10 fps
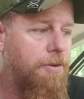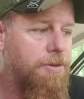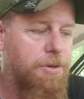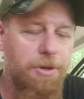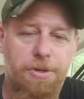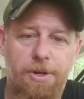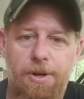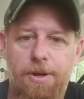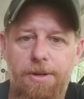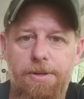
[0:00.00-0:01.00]
So it's
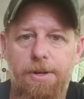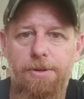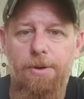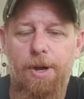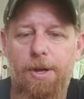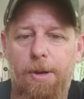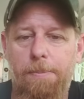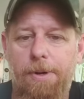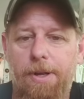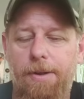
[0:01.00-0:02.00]
a great
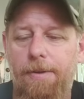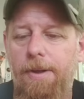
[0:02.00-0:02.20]
company.